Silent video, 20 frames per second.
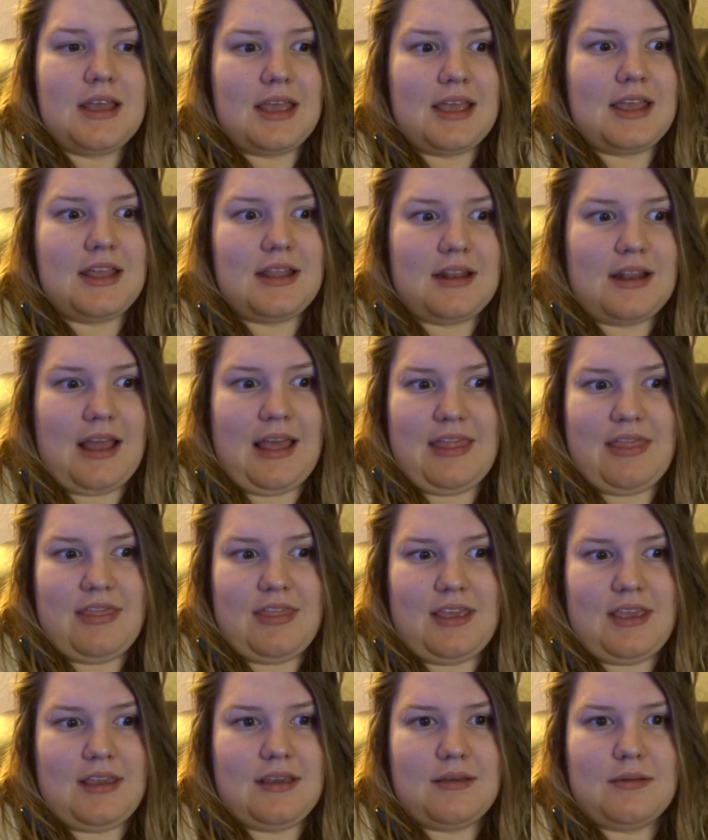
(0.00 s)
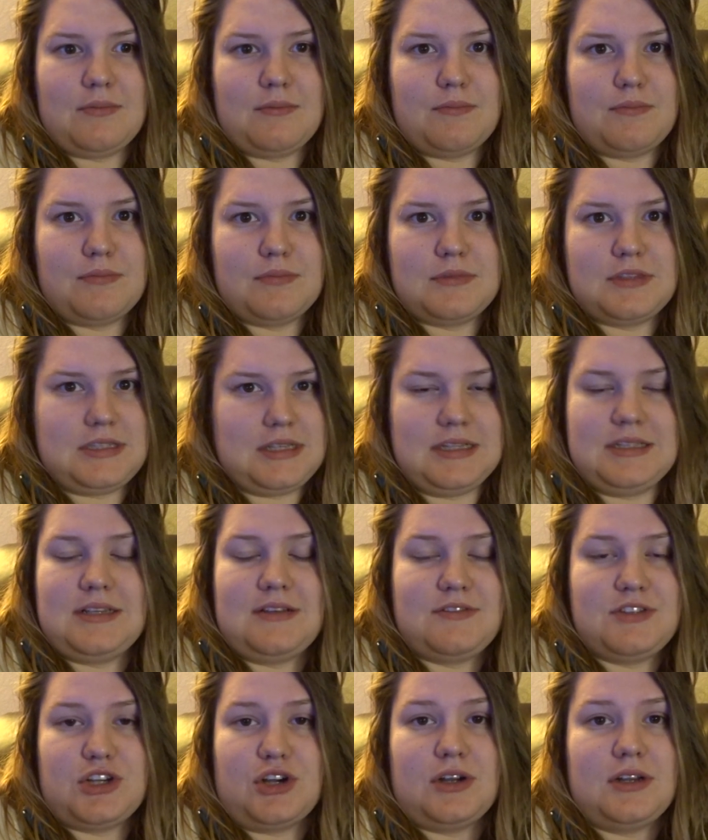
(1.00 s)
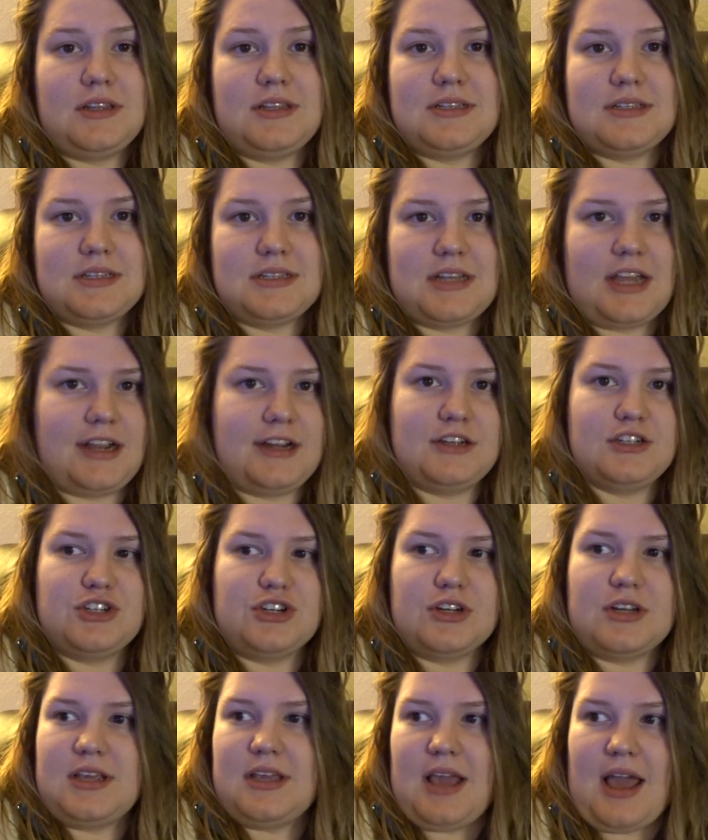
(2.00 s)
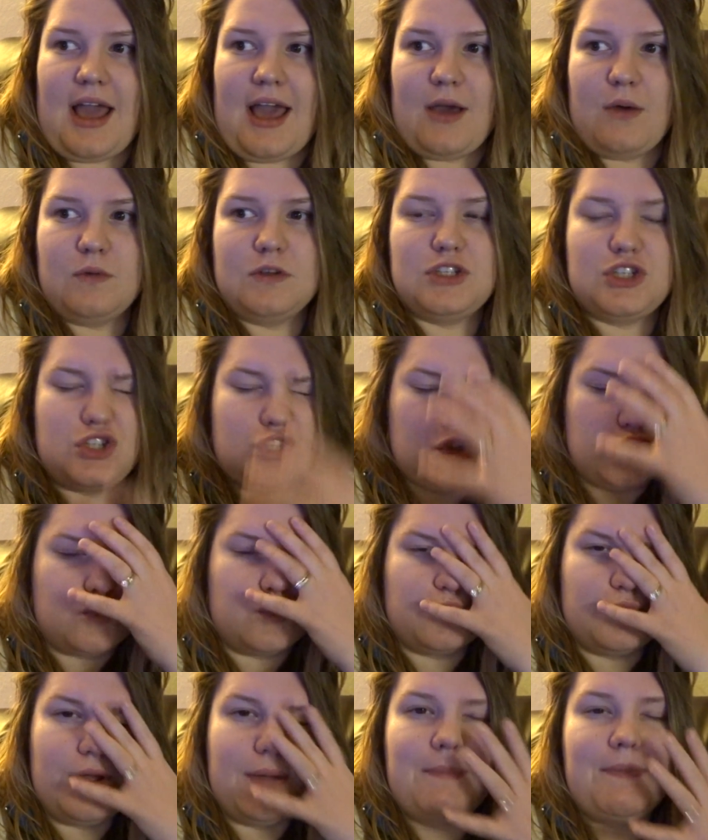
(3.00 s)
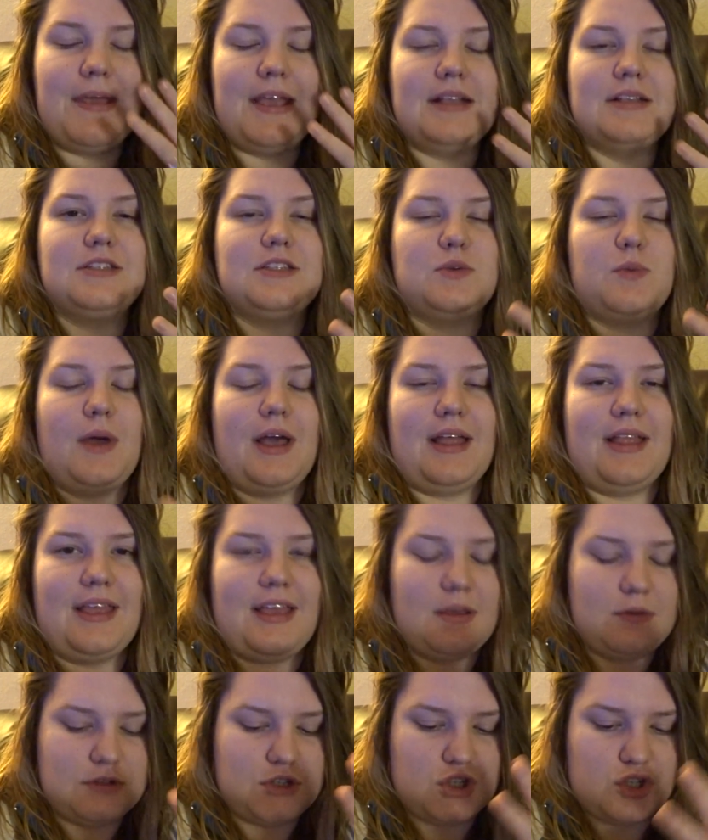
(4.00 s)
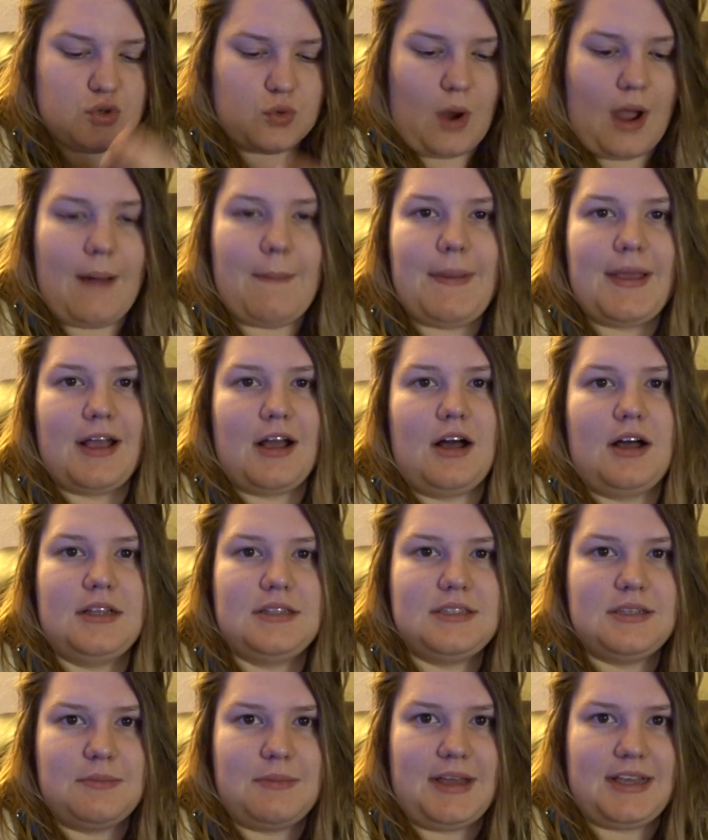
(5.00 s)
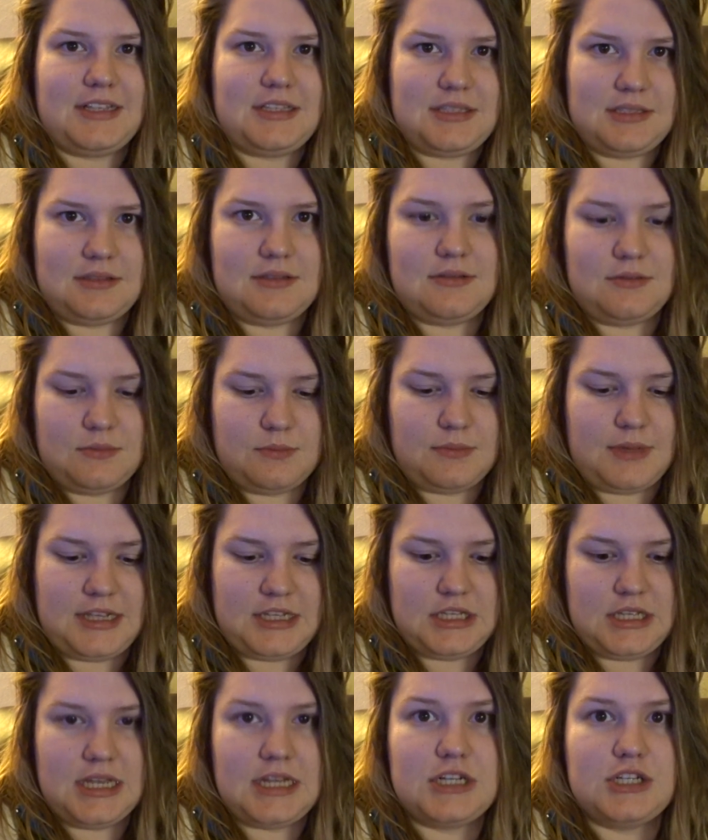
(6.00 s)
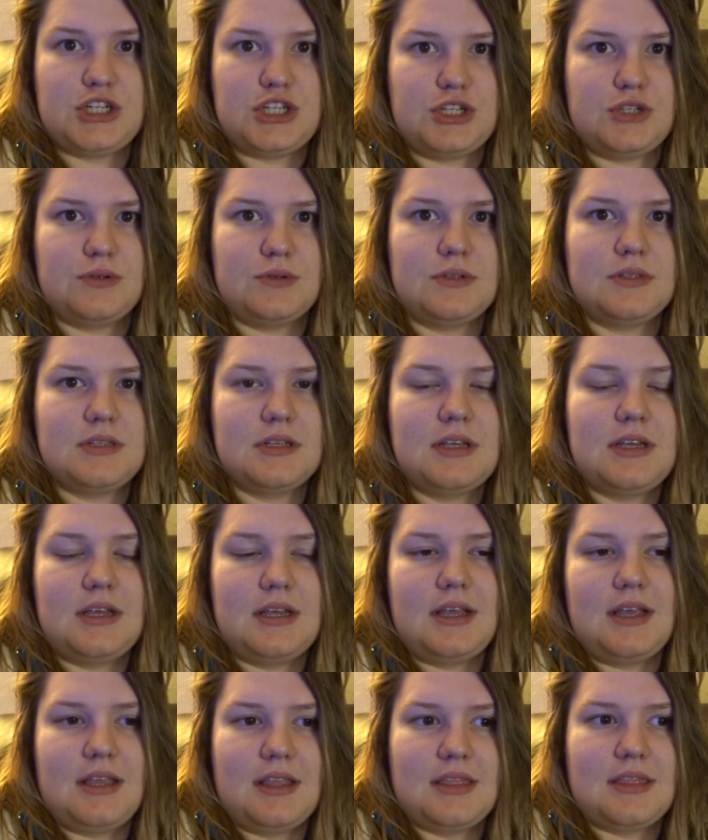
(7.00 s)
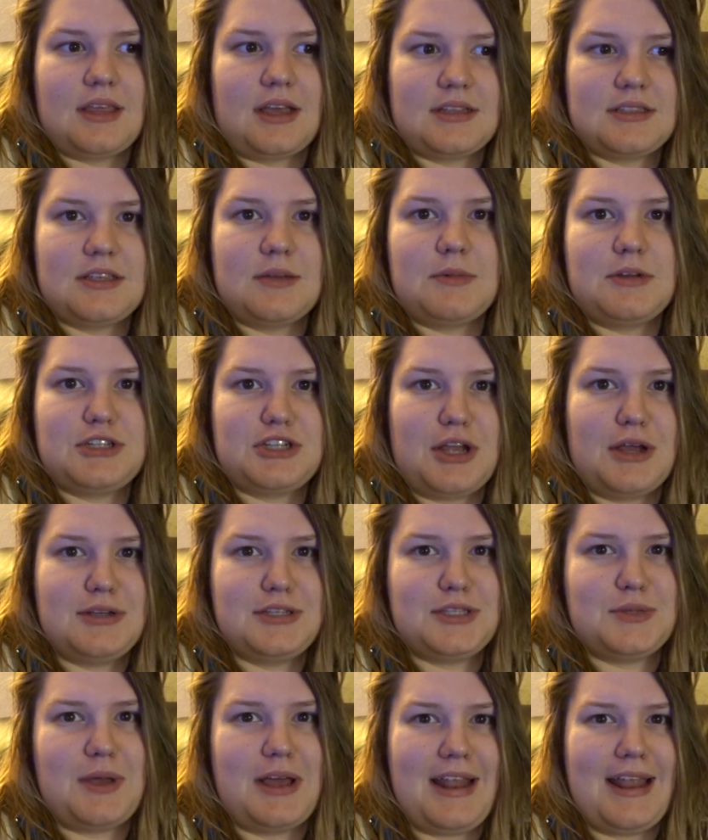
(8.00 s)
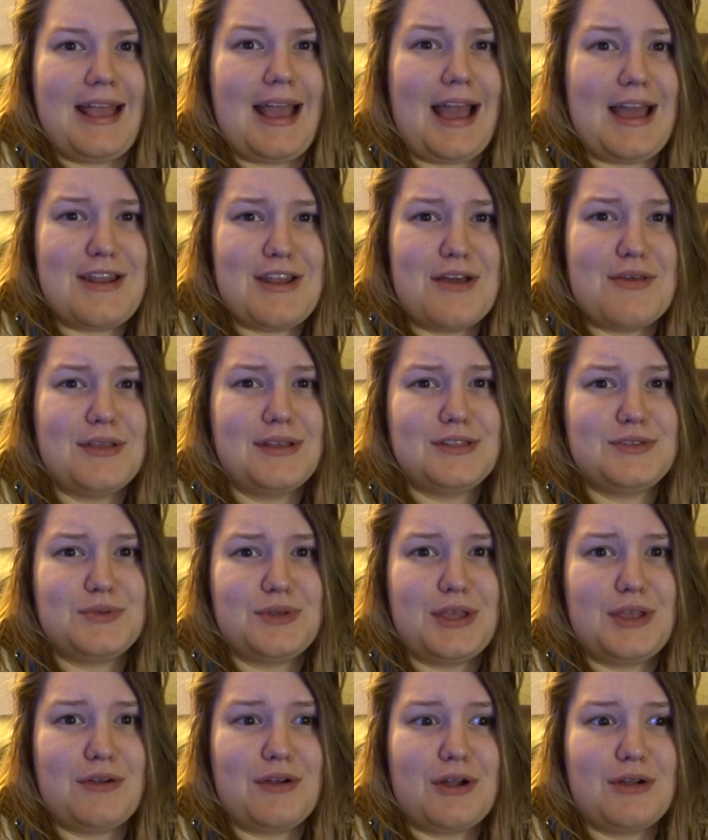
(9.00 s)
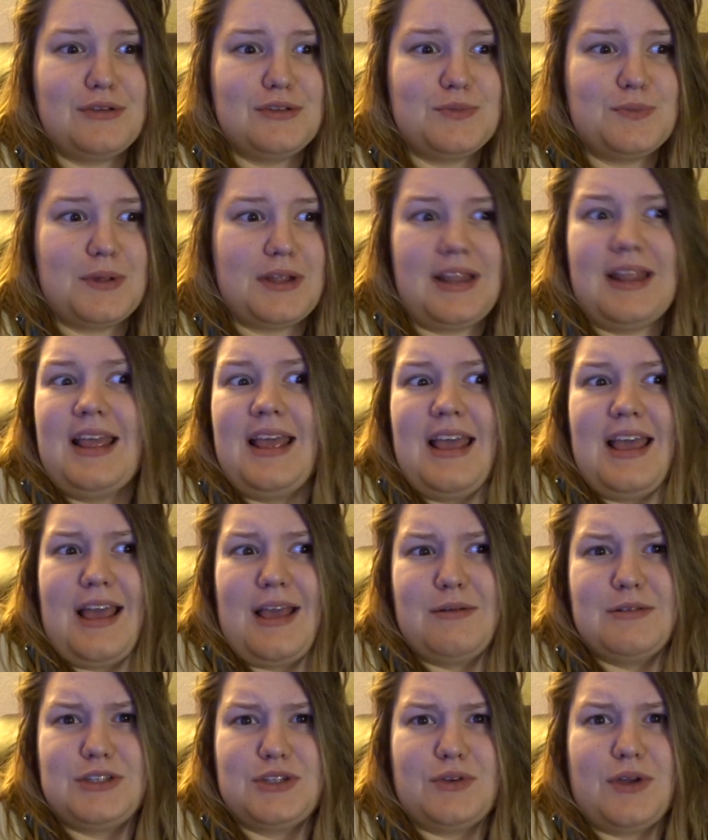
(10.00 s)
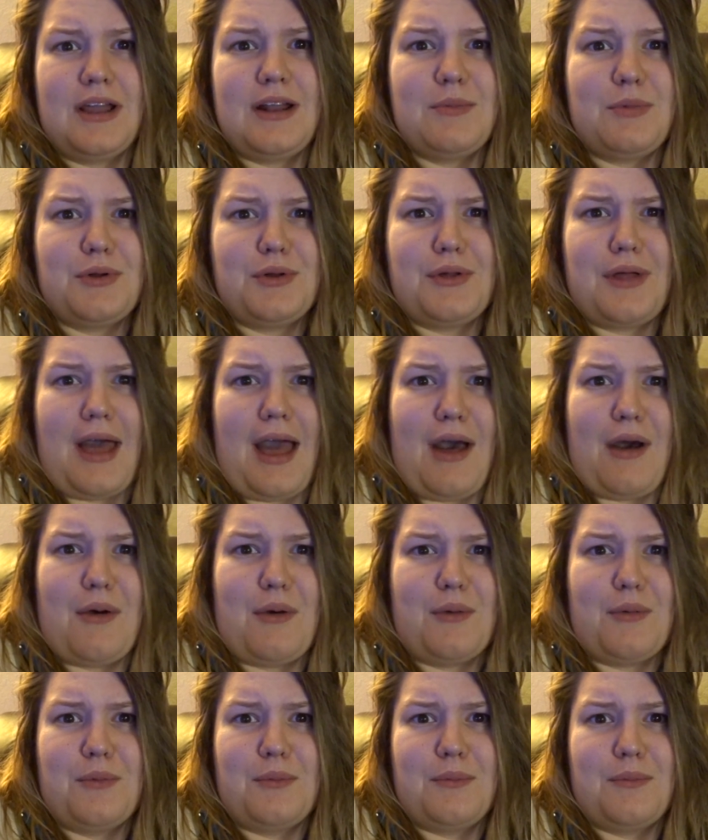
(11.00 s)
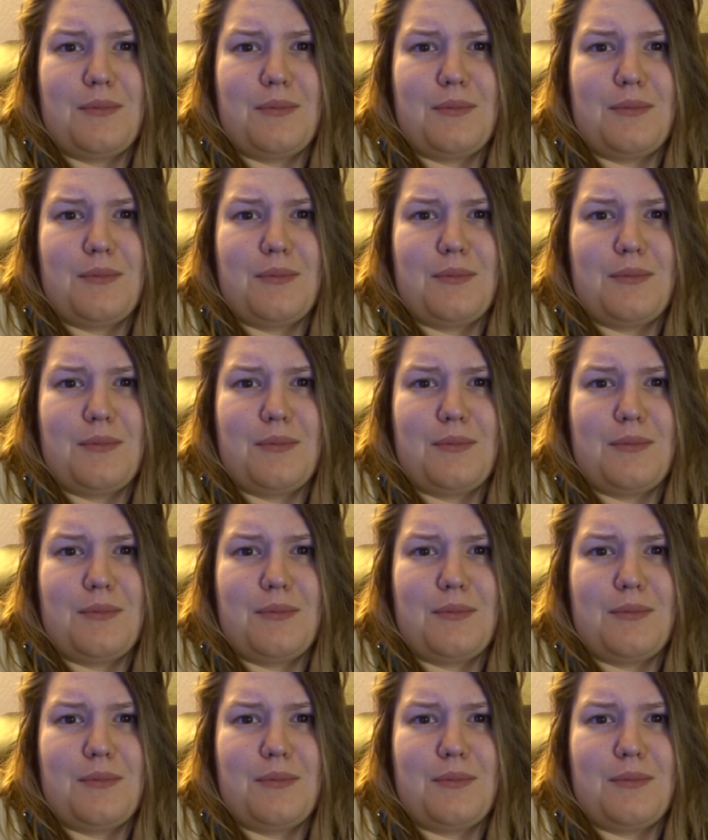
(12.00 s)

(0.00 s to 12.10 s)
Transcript: and I think since I've started this entire journey, I was dripping sweat. Like, it was dropping onto my tennis shoes. That's how much I was sweating. I know that's really gross, but it was incredible how